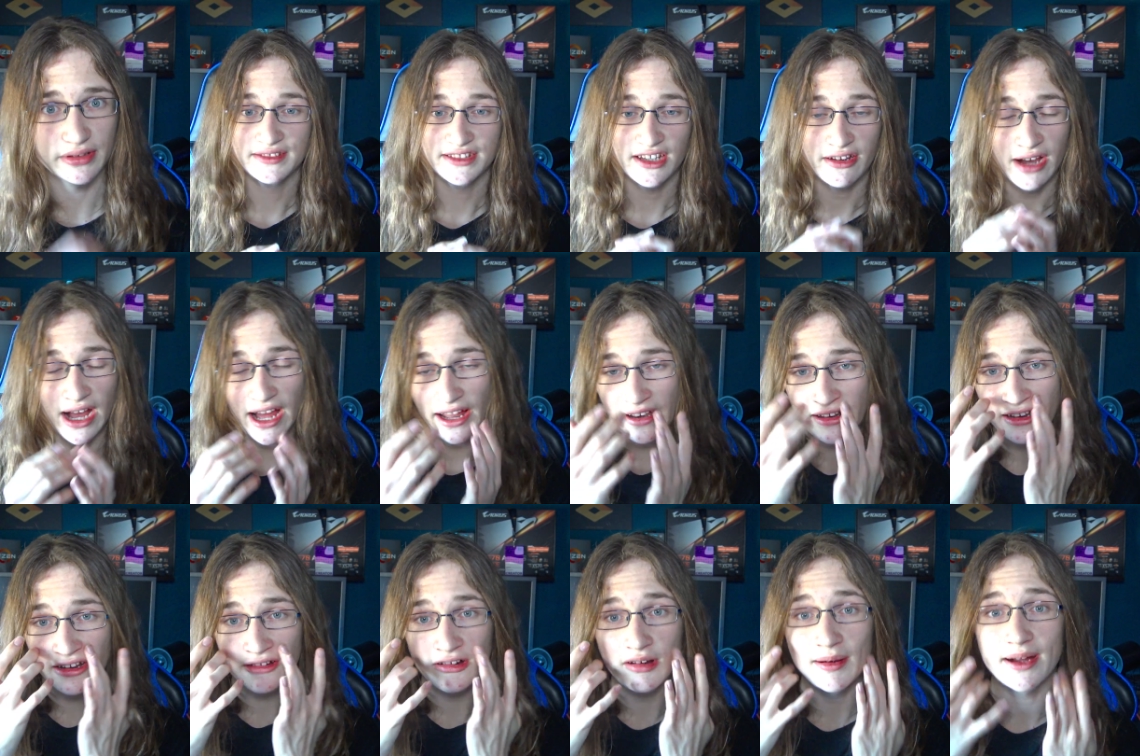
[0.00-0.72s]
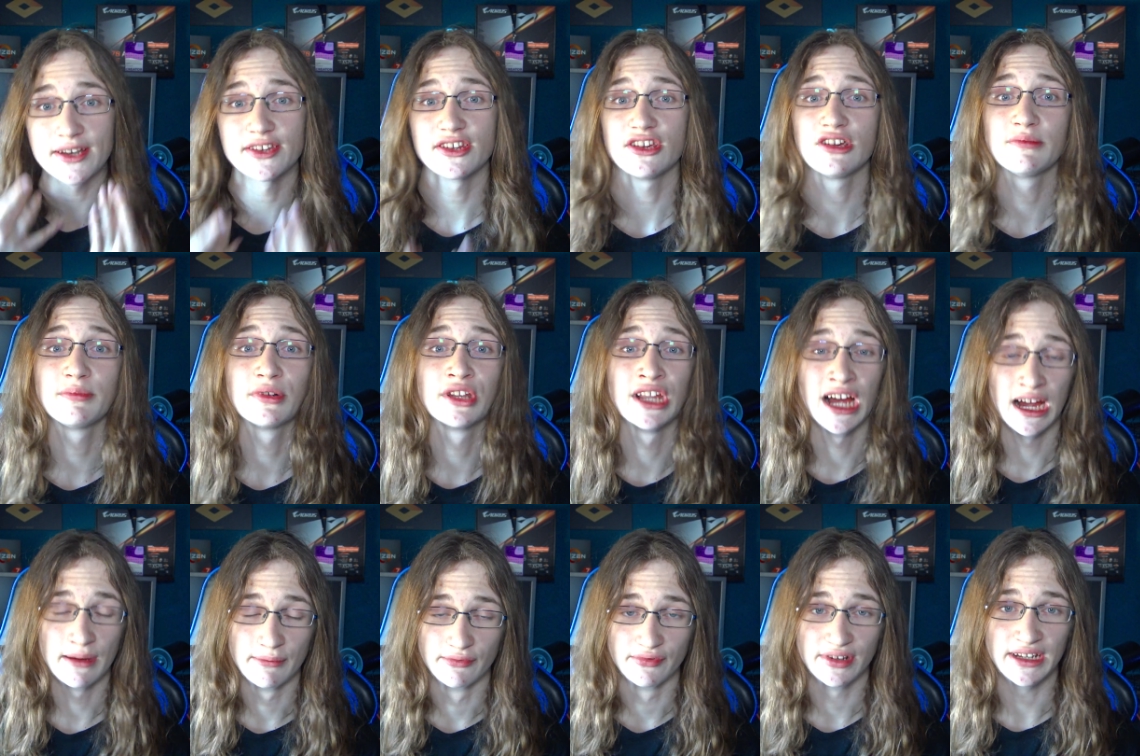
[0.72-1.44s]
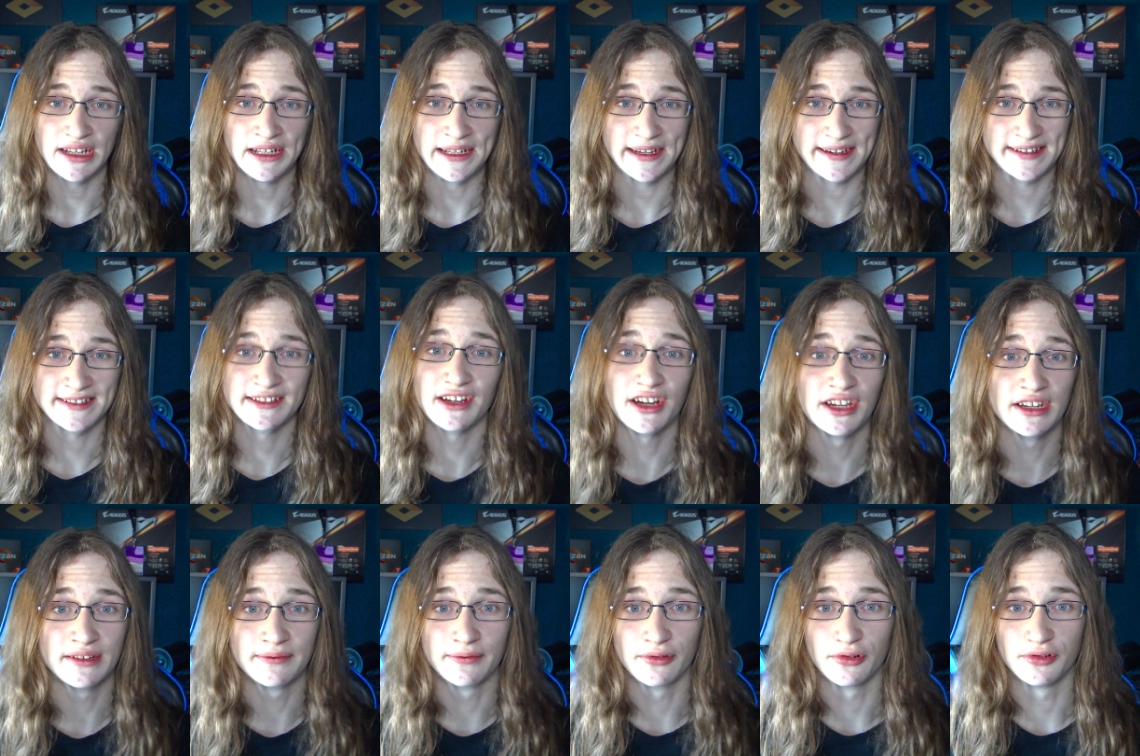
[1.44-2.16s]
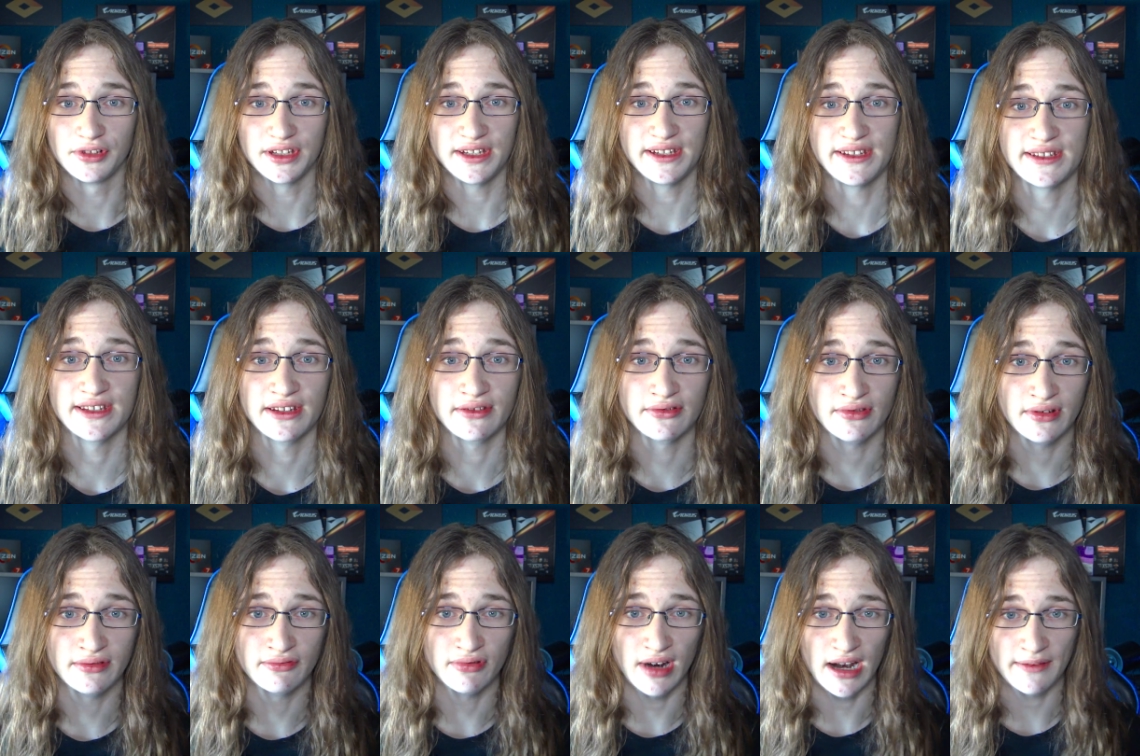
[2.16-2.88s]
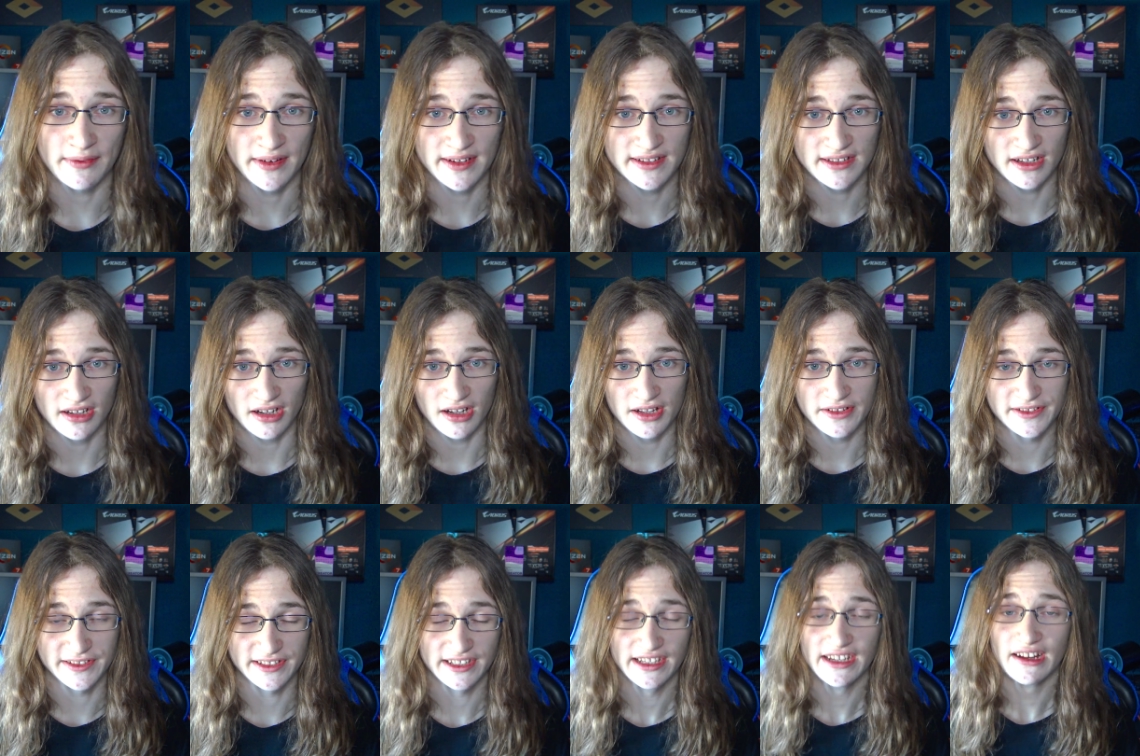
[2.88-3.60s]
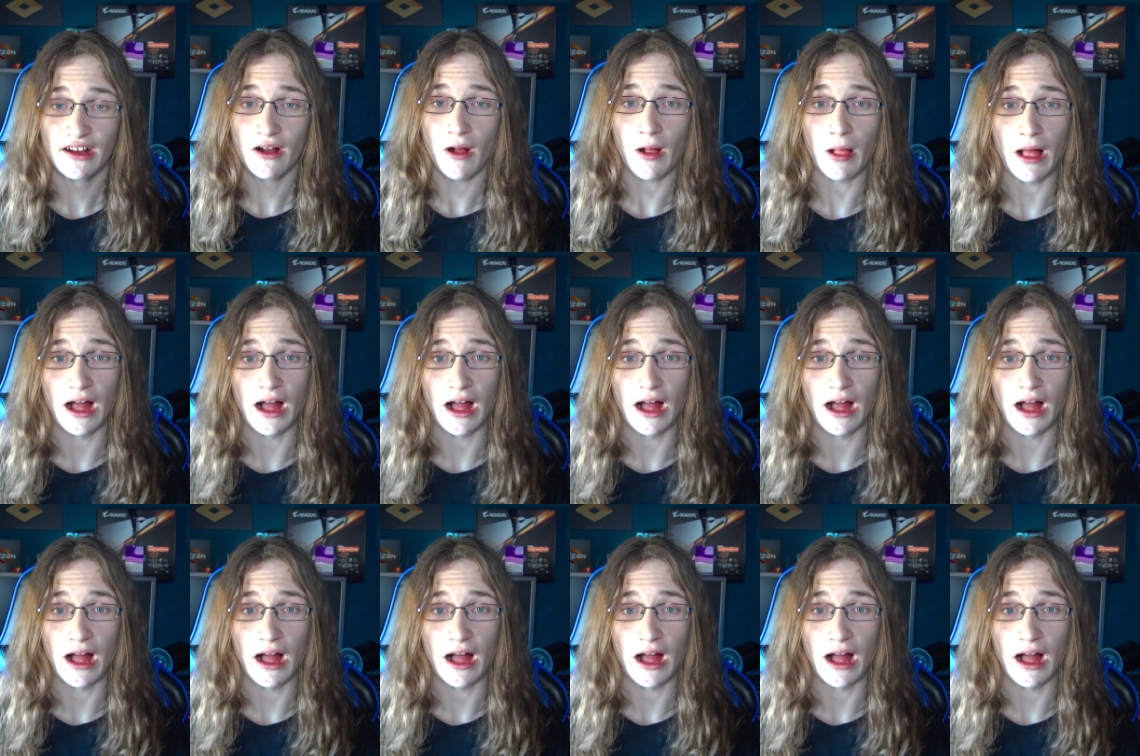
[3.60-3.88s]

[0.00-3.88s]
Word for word: So I don't know about you, but I'm really excited for these graphics cards.